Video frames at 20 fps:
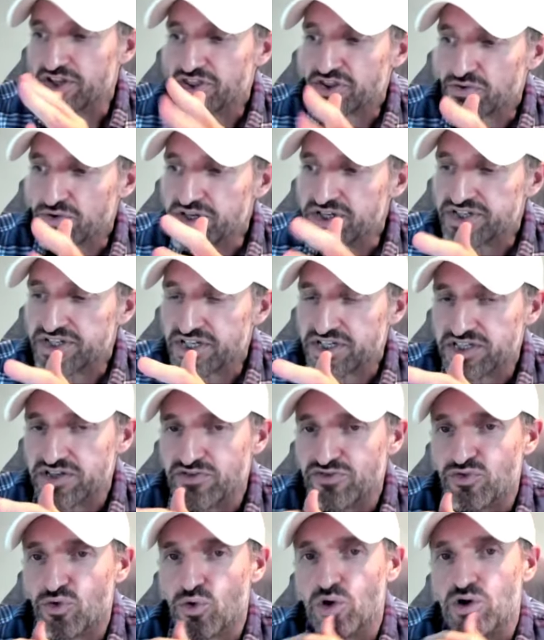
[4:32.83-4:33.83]
in the
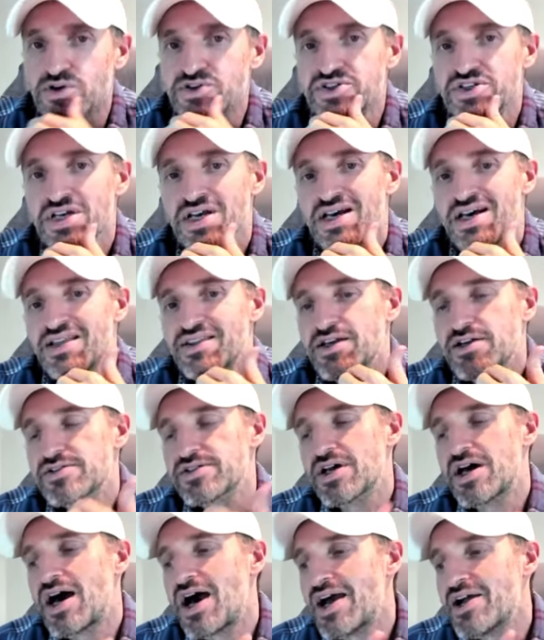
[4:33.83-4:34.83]
364s,
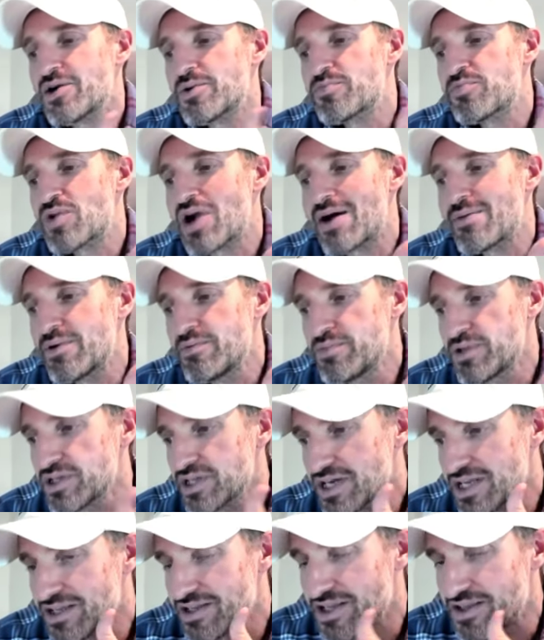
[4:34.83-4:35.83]
there's a higher
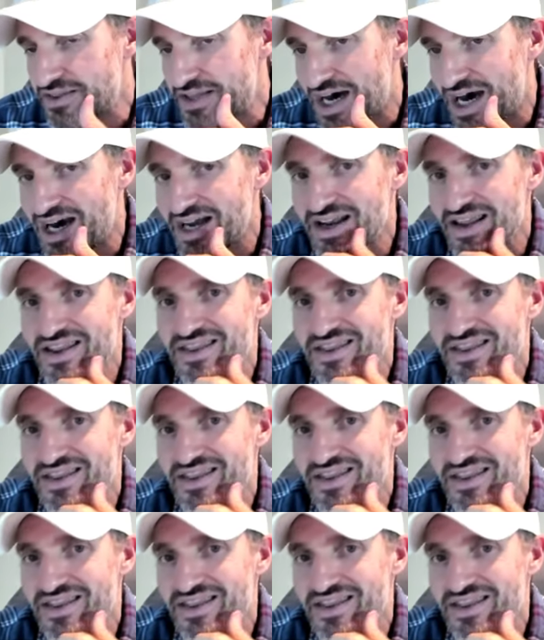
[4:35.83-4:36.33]
probability than not